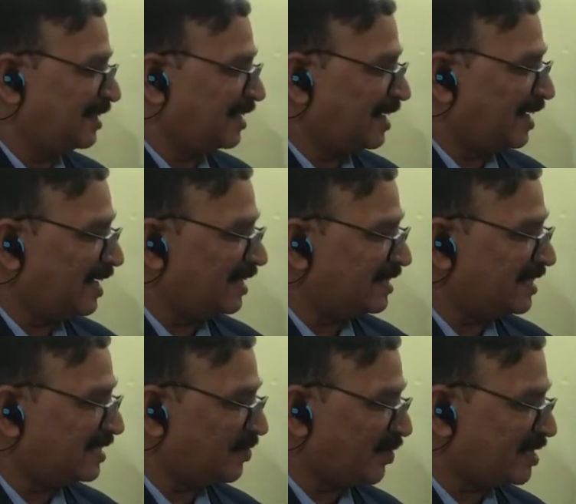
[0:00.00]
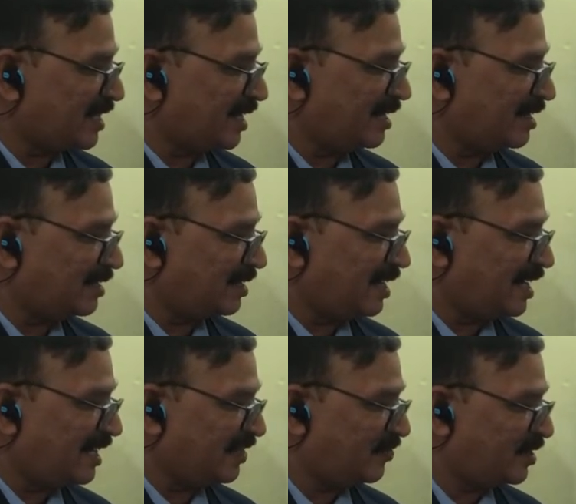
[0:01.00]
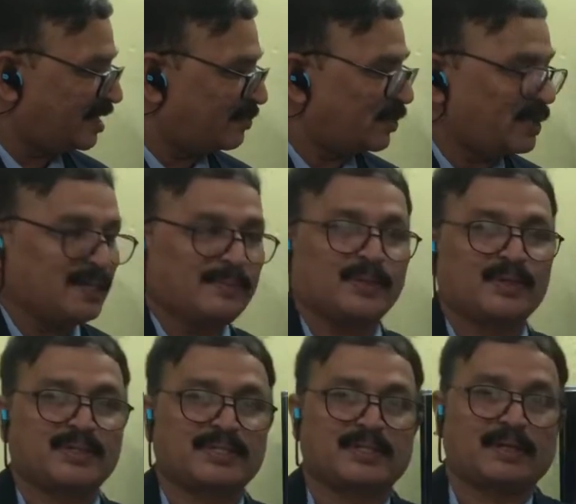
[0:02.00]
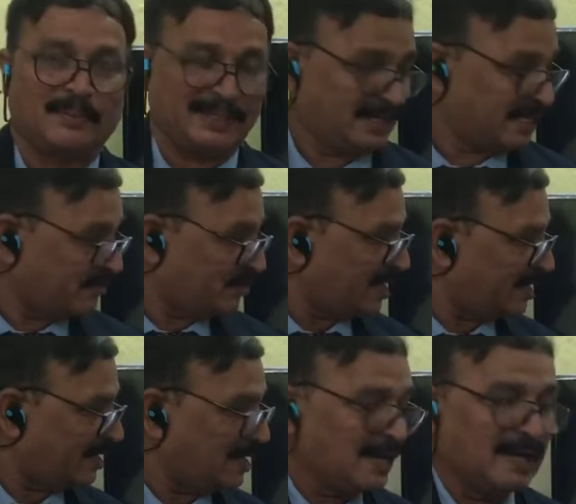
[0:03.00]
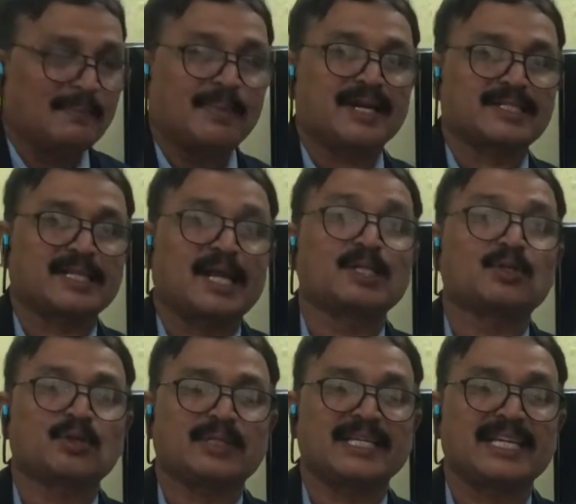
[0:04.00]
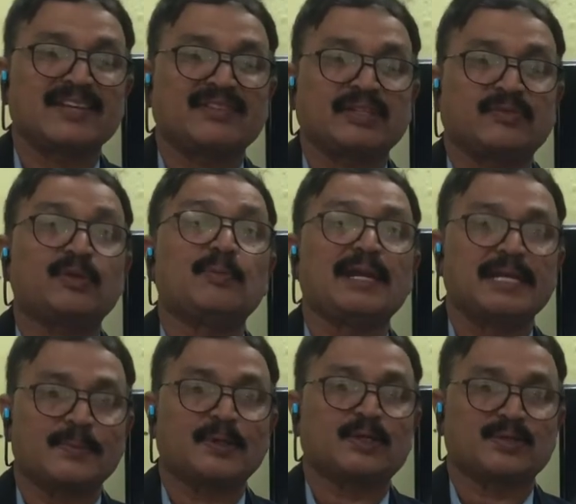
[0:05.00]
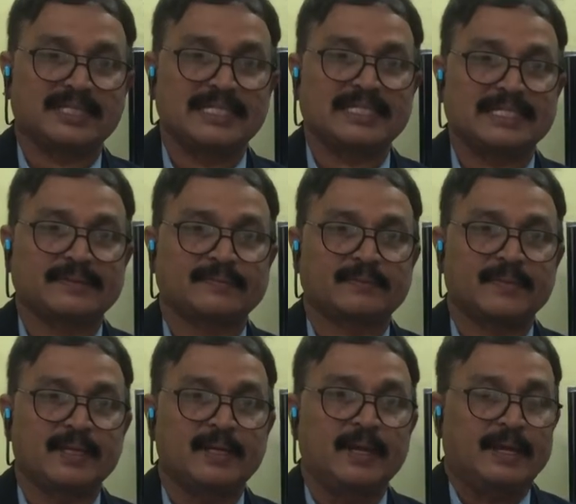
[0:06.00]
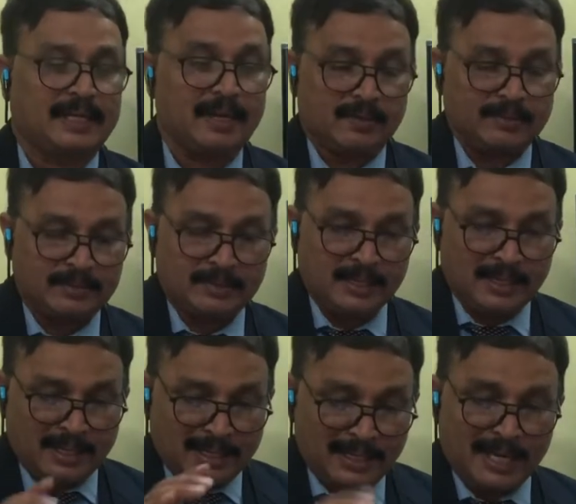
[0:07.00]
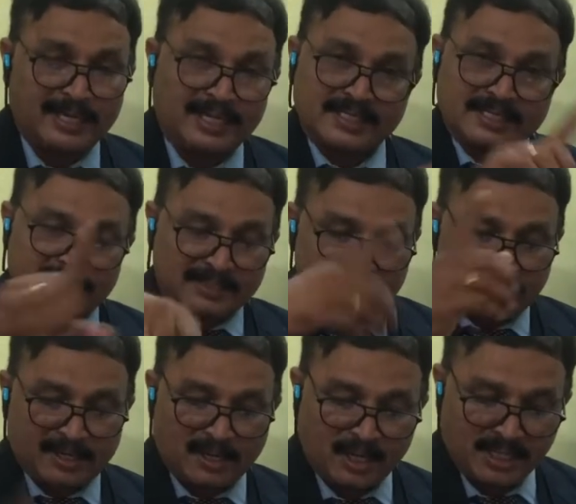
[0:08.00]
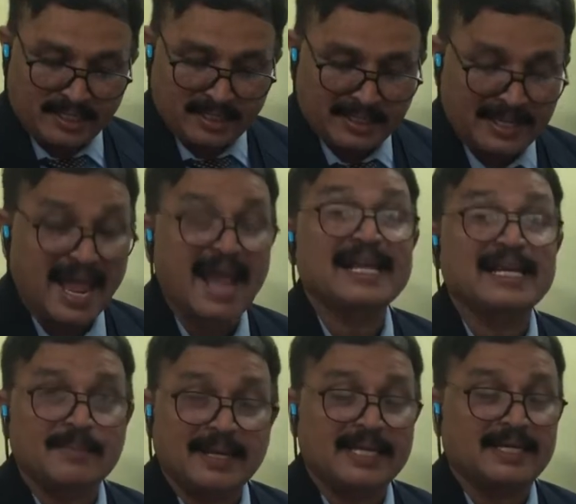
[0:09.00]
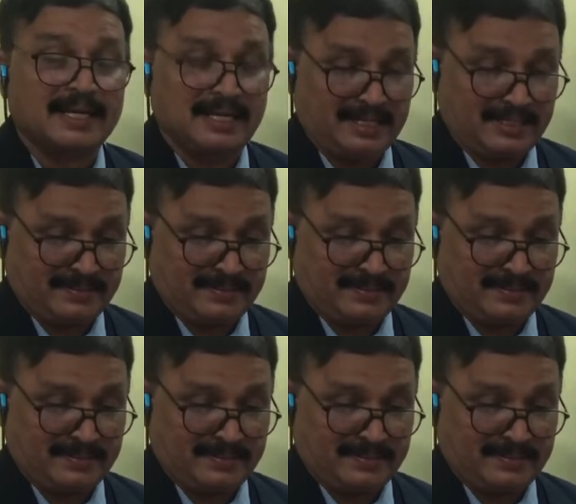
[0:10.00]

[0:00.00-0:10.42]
and this is the vagina and different body parts. Different parts associated with the female reproductive system. Now let us draw it diagrammatically.